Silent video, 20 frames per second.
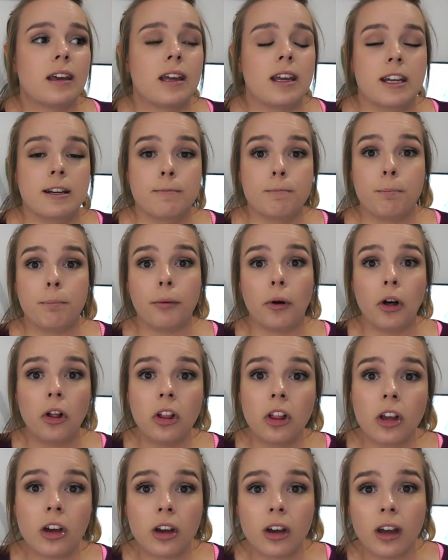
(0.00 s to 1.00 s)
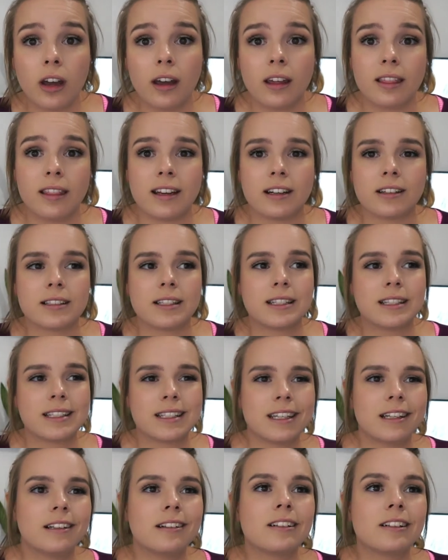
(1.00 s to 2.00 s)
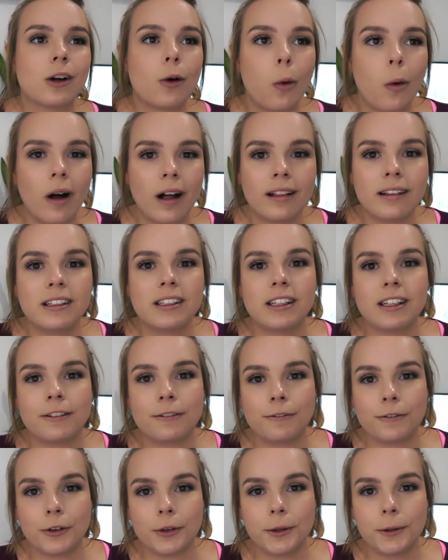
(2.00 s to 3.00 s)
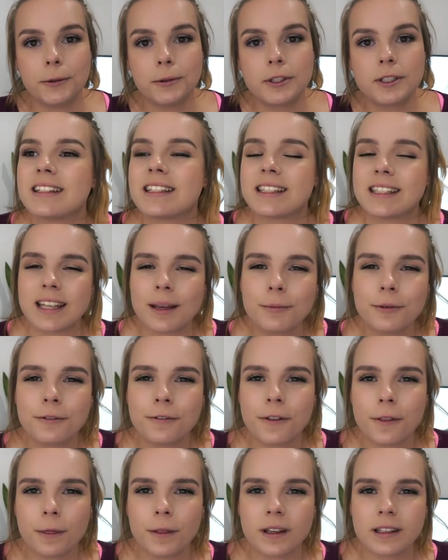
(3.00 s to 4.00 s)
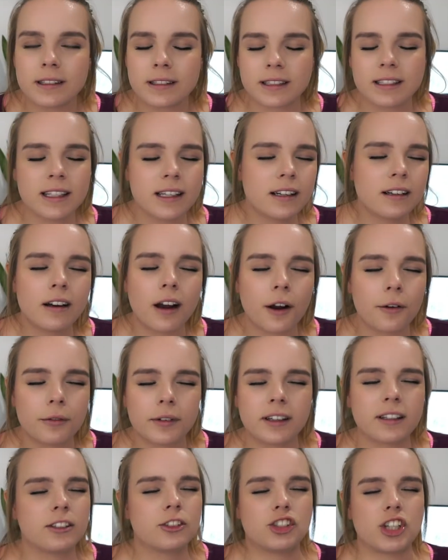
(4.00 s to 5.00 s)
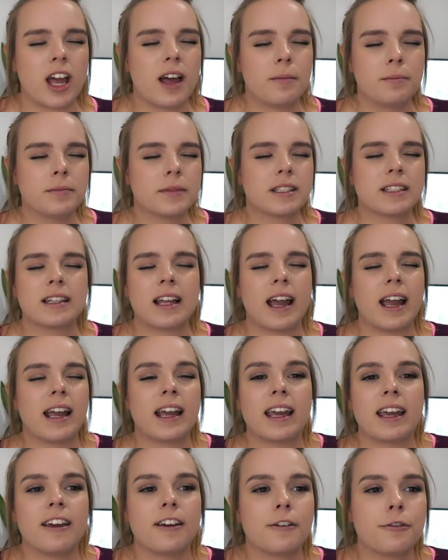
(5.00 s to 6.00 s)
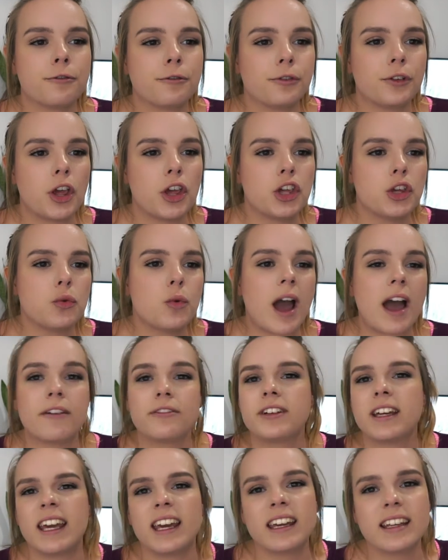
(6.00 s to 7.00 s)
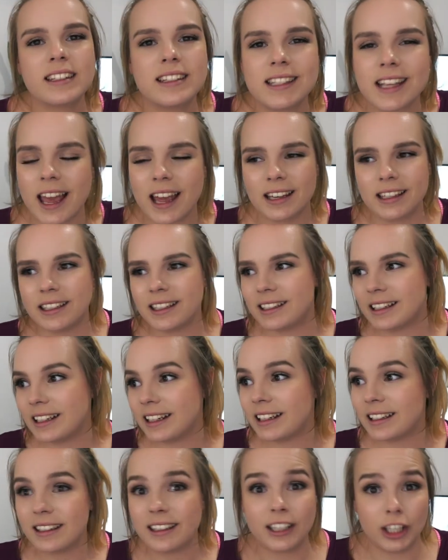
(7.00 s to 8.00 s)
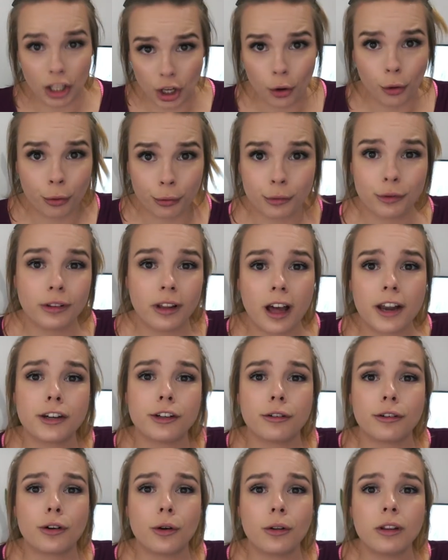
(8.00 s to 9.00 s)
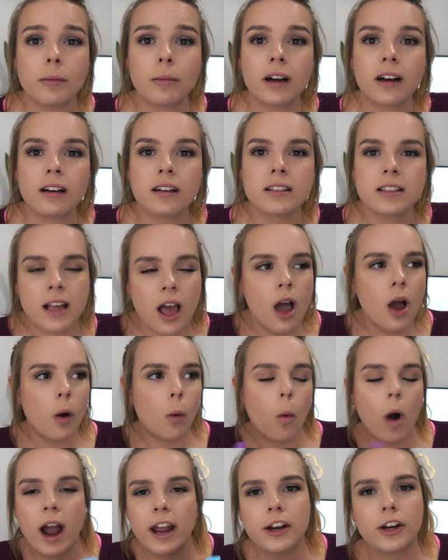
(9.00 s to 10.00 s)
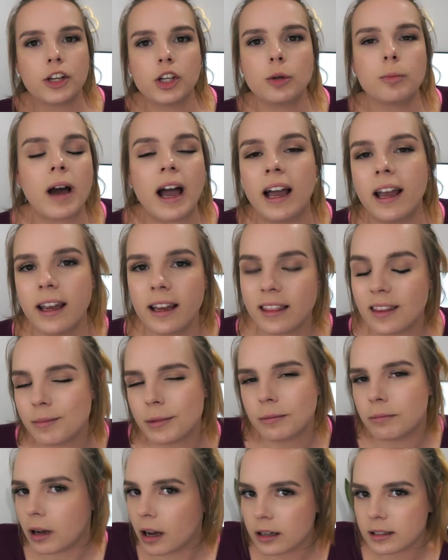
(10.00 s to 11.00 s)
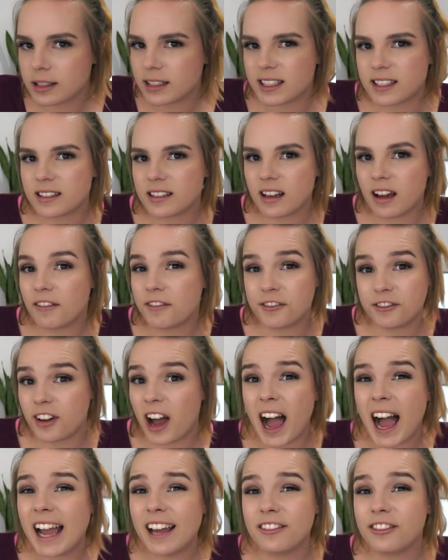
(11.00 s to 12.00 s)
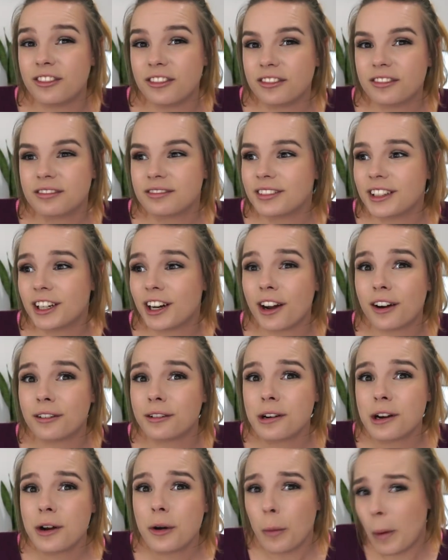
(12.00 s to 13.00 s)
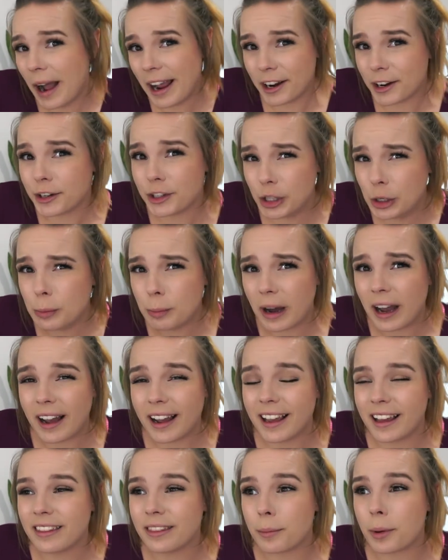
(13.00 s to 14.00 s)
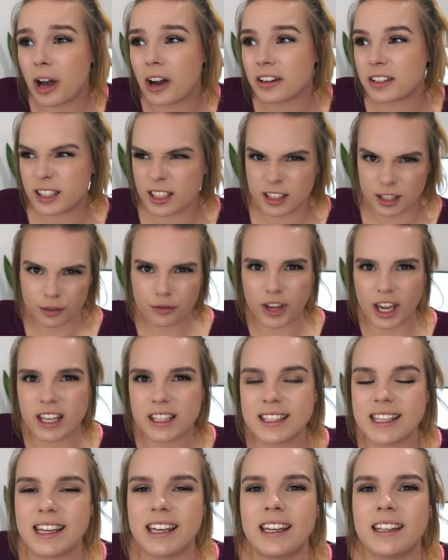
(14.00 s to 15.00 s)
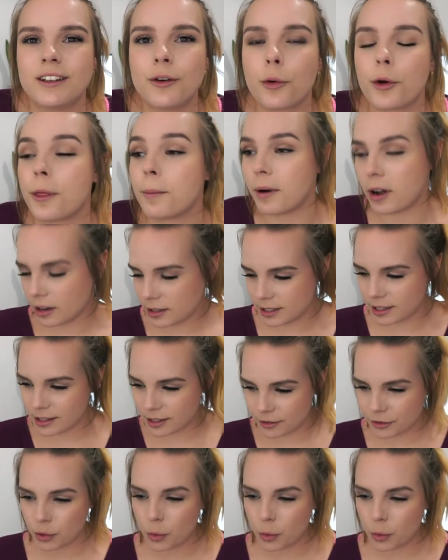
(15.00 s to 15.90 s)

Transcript: in bulk, that are still quality foods, some of the things there are real gems. Like if you have kids and you need, you go through a lot of granola bars, why are you buying them in boxes of five? You know, why aren't you buying the boxes of 18 or the boxes of